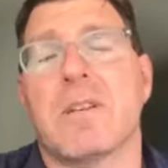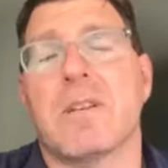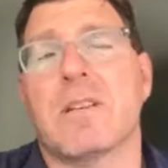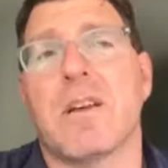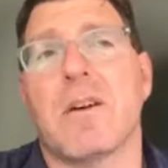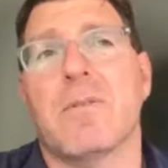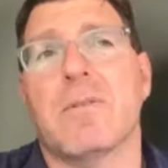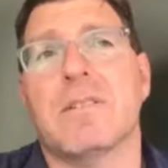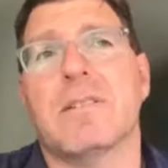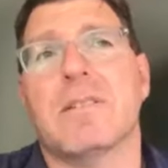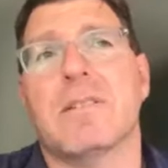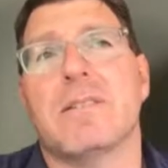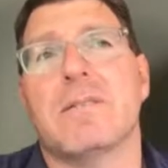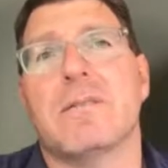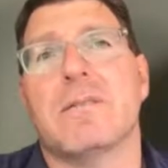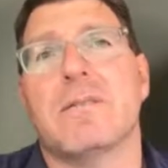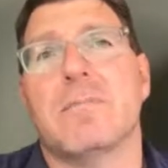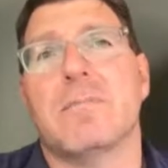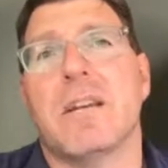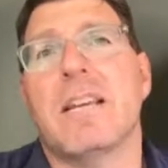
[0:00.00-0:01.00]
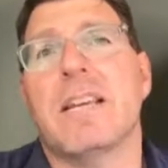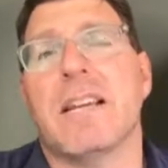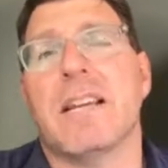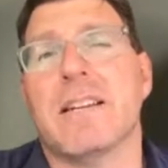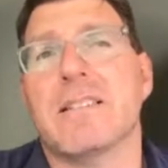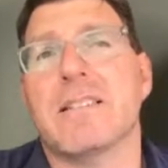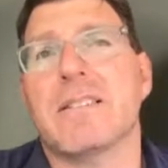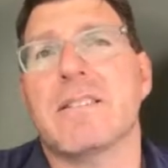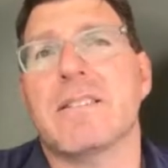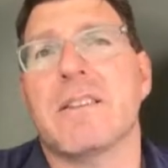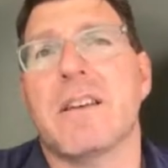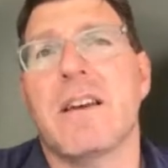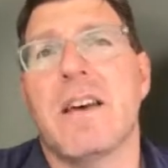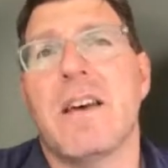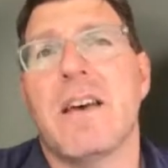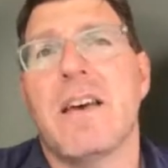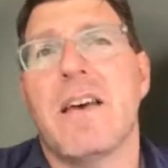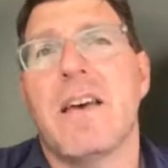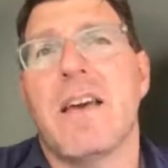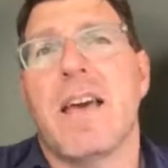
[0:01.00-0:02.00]
go into meetings
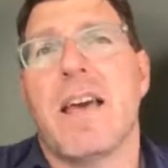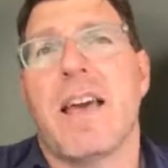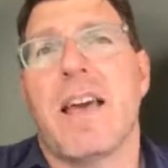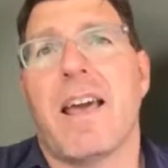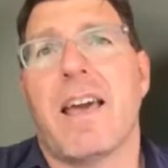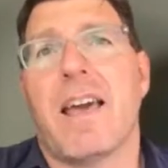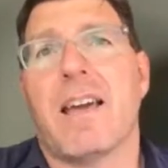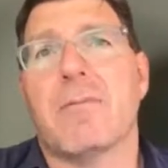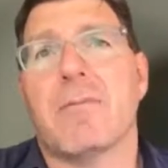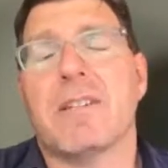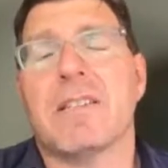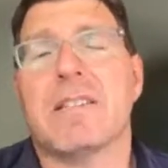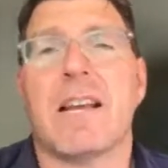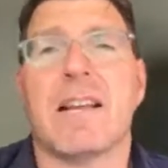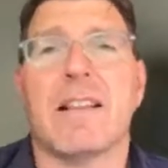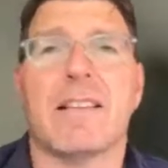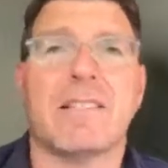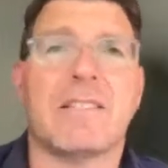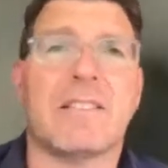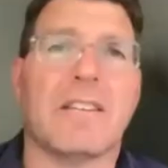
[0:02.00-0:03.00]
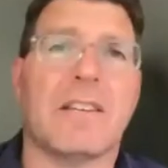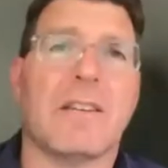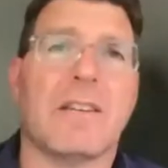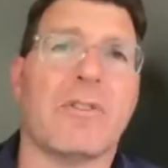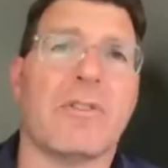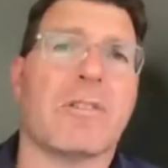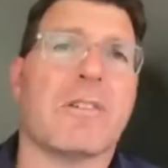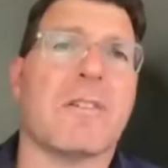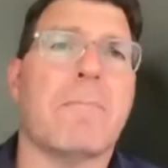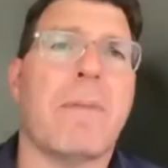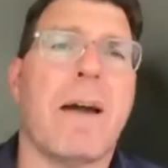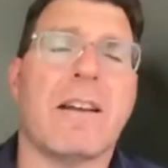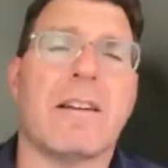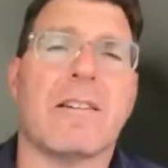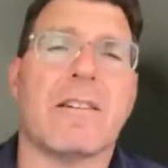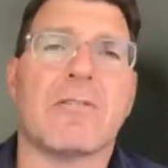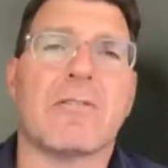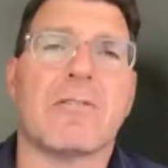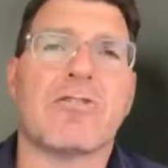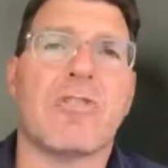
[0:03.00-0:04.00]
and we'd say, listen, if your
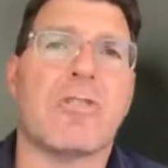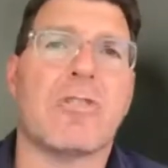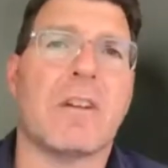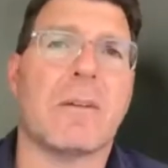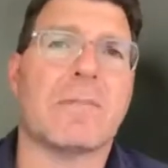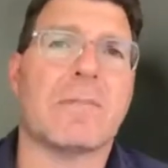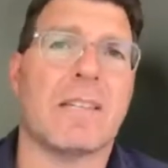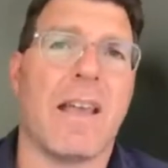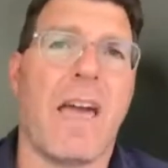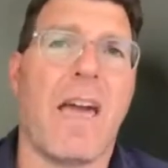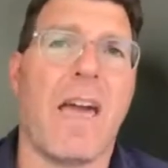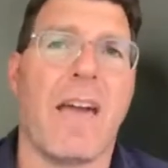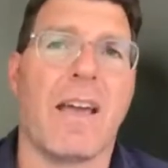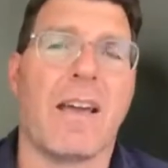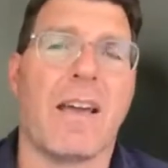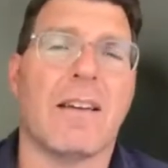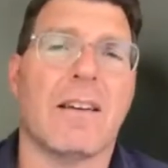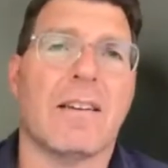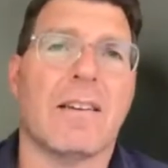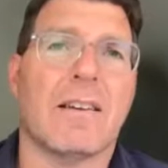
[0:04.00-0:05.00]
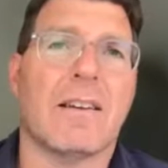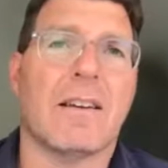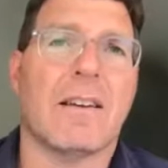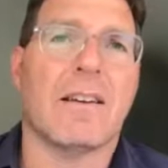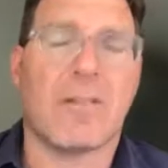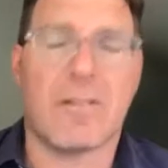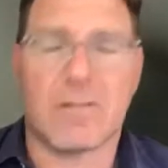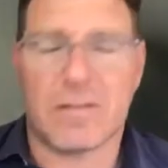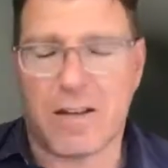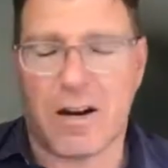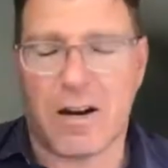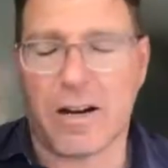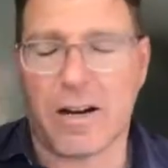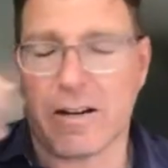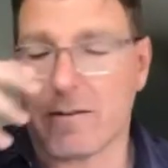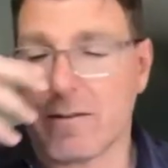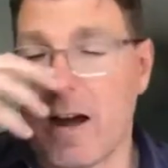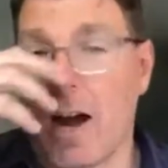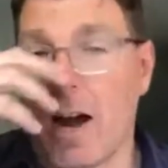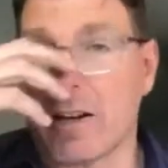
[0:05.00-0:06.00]
competitor showed up today,
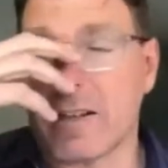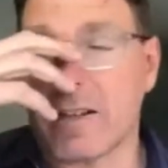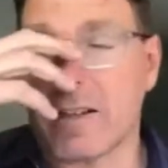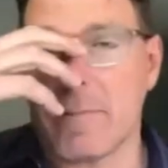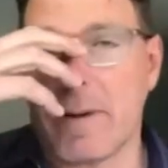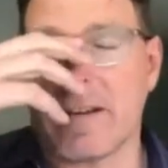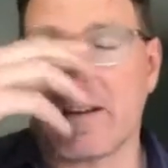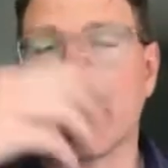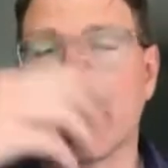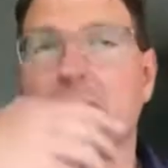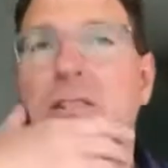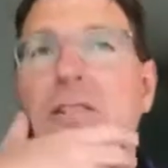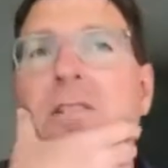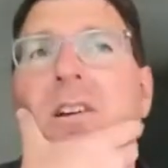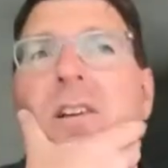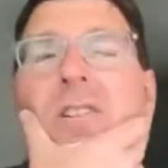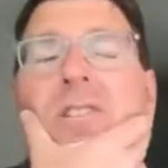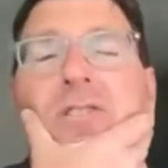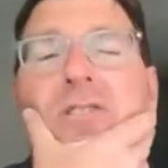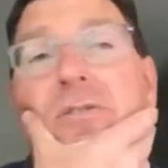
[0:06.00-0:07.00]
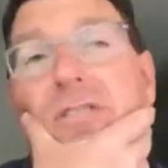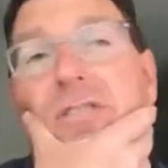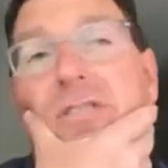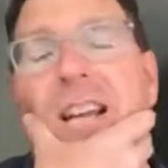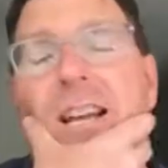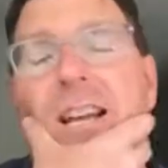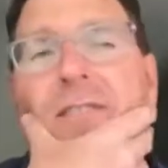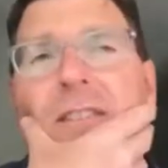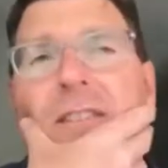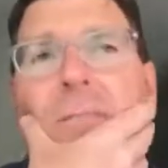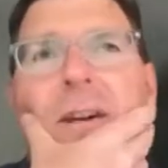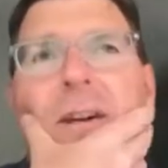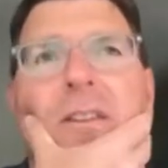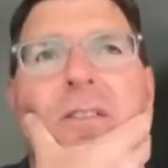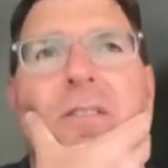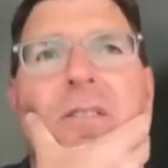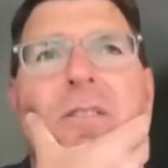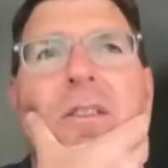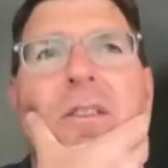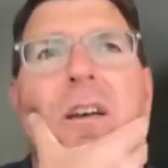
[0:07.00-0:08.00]
our competitor, ServiceNow's
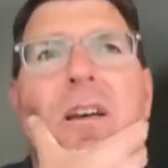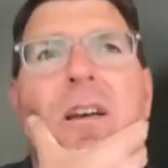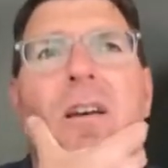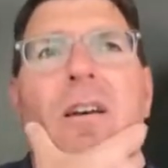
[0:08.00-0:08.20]
competitor,